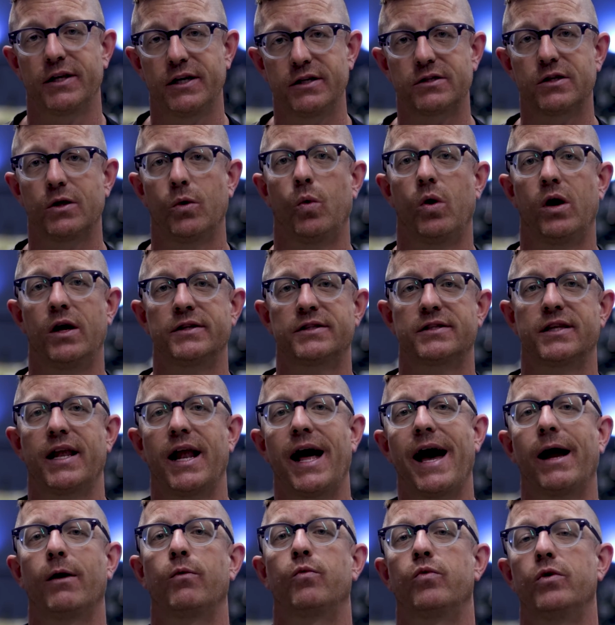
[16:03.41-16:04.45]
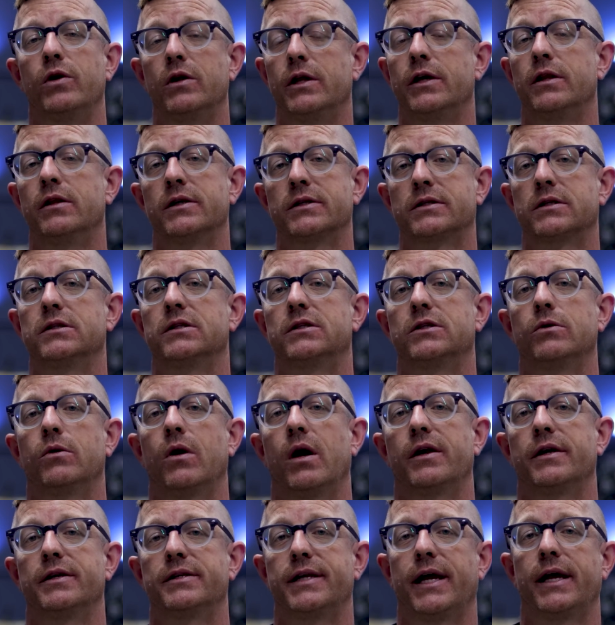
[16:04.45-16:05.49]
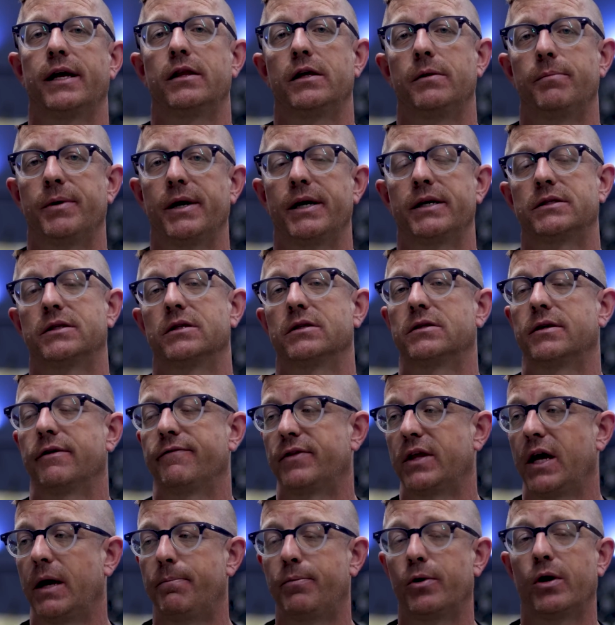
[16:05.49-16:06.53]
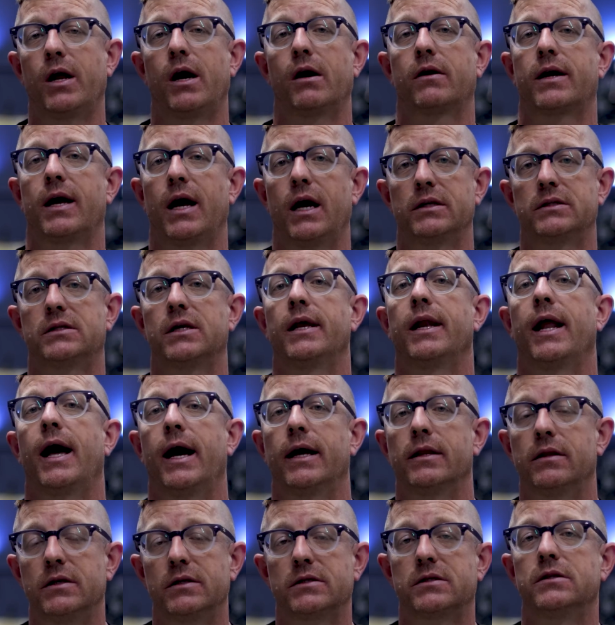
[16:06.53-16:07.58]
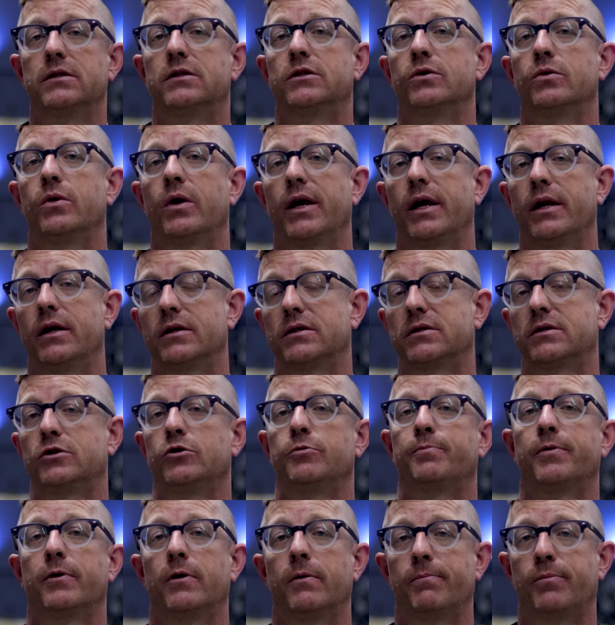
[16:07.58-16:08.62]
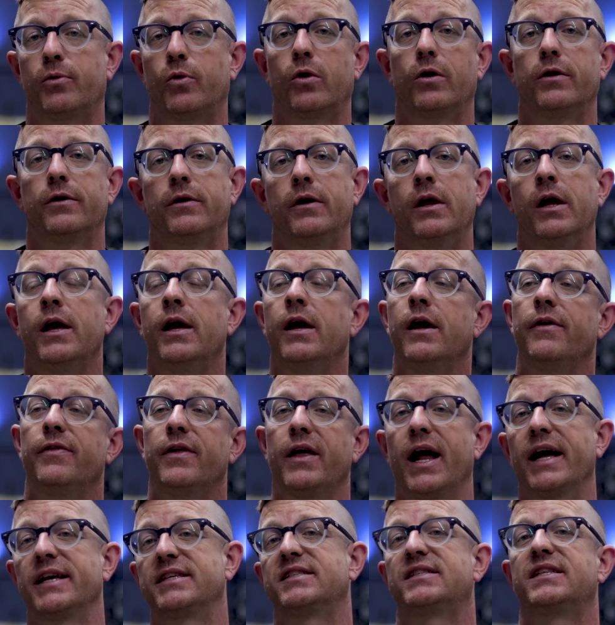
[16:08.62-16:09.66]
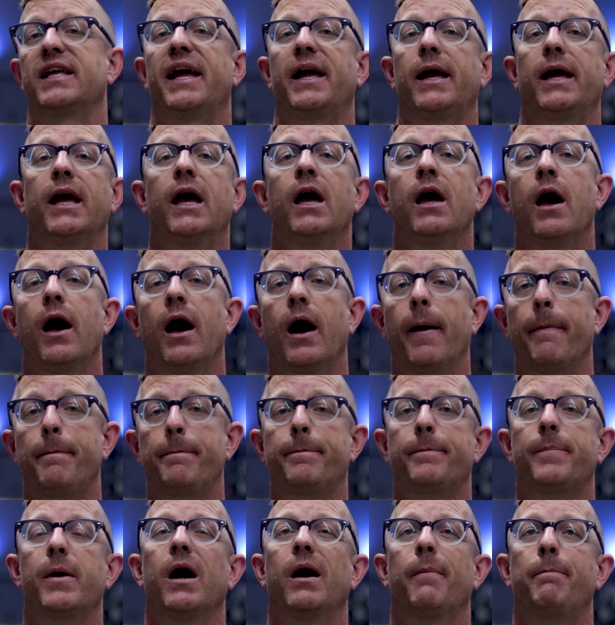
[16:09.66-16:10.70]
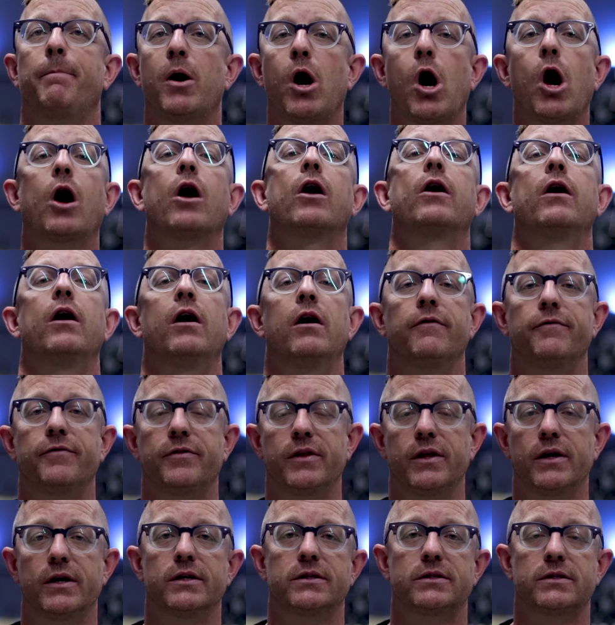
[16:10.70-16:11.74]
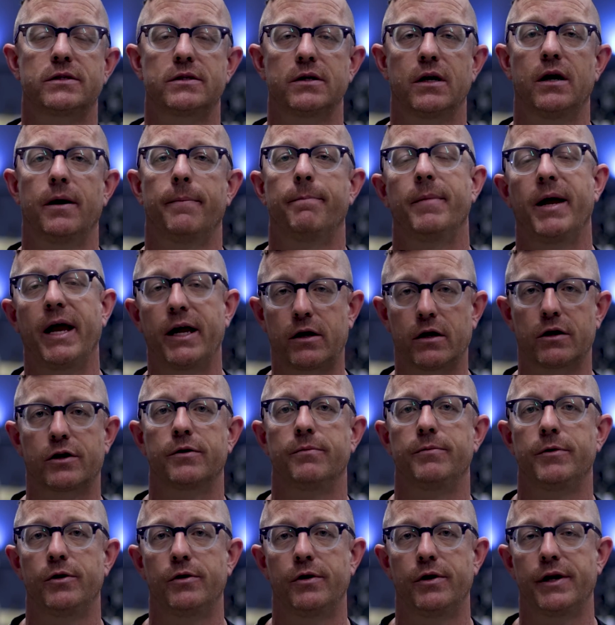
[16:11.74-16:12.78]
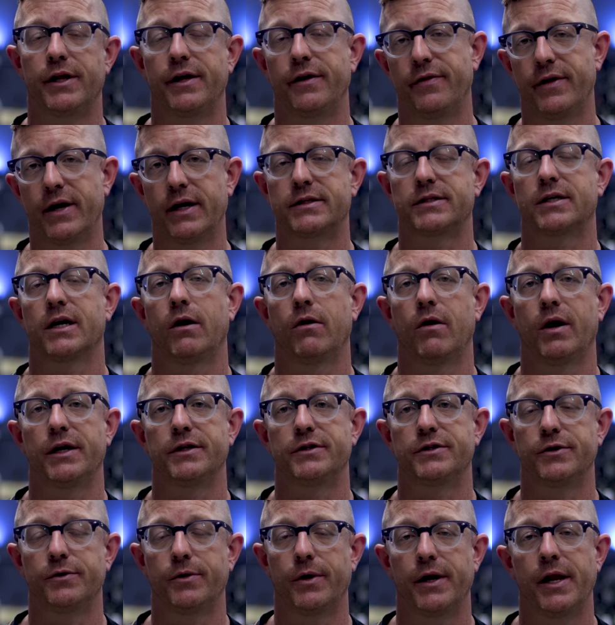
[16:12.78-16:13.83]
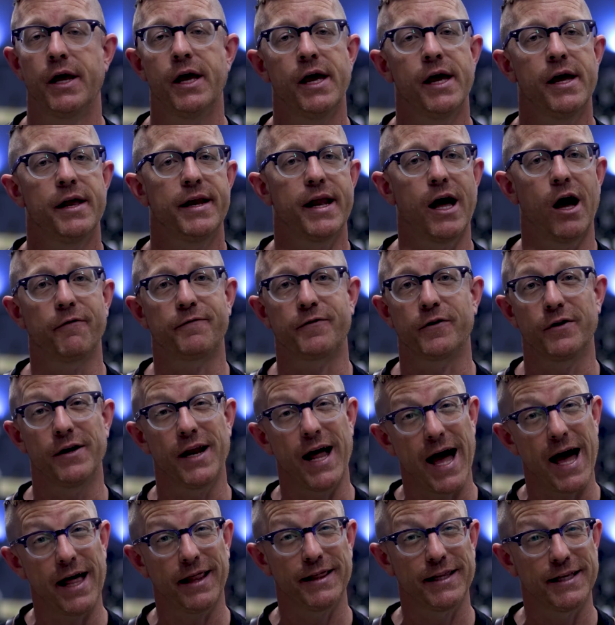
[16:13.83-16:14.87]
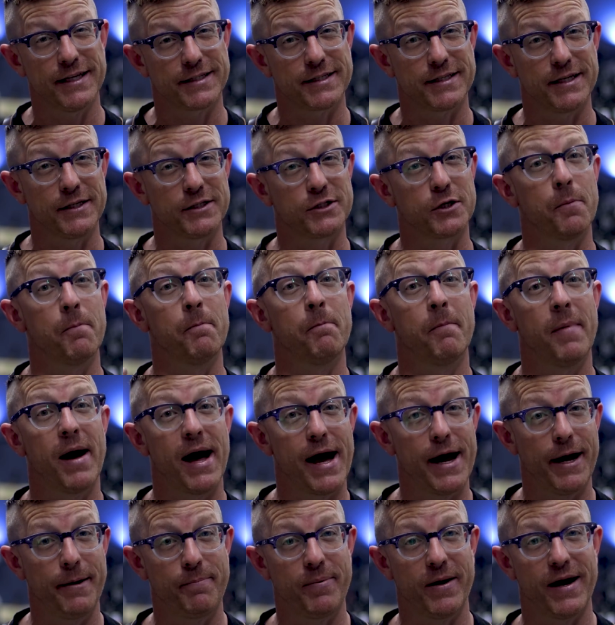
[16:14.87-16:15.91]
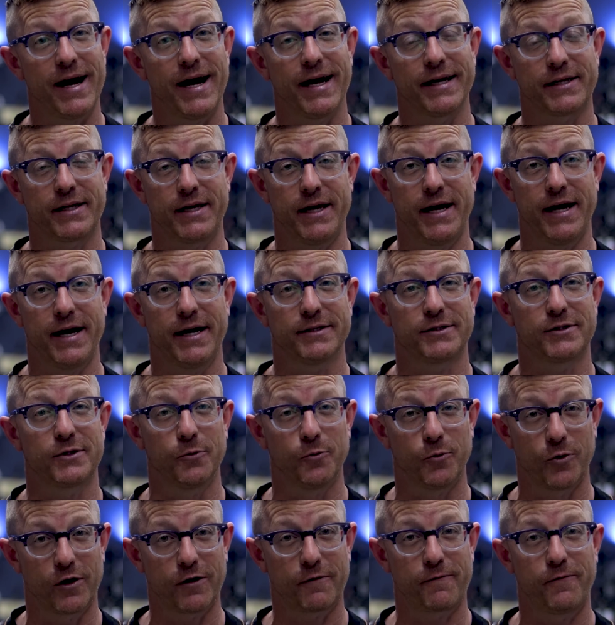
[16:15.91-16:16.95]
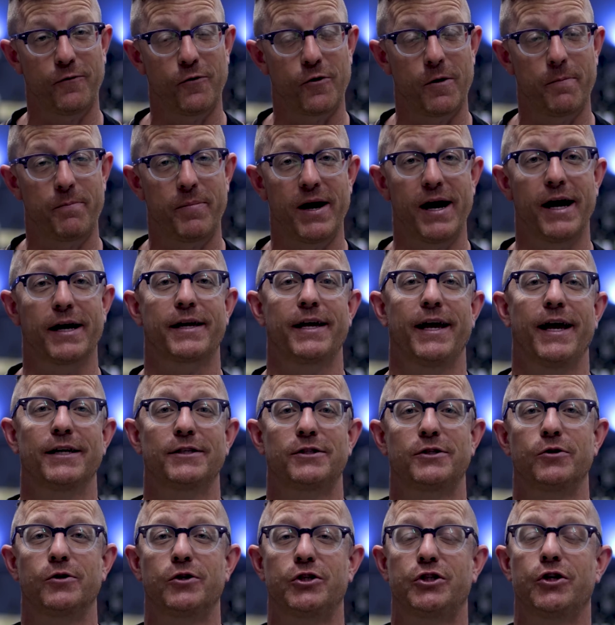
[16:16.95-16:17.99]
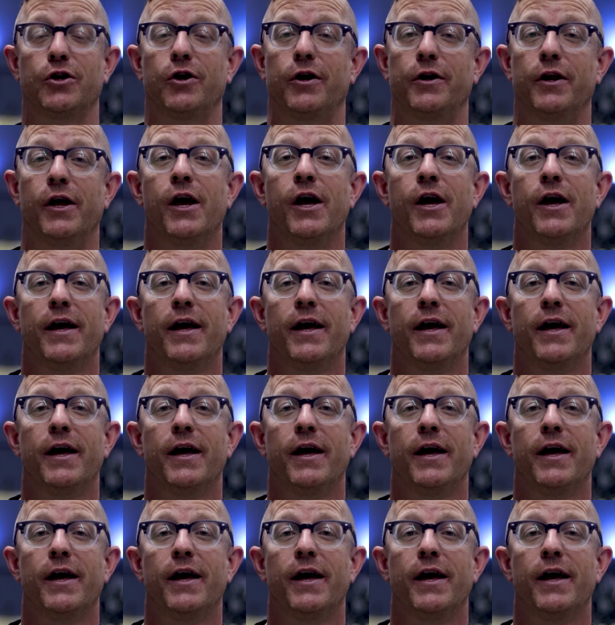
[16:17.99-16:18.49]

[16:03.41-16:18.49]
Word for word: These are the ones that I really listen to on a daily basis. If they put out content, I listen to it, and it's super important that I stay a, a part of this uh, maker community, and that's how I do it. Now, if you're not listening to my podcast, the Work For It podcast, you should.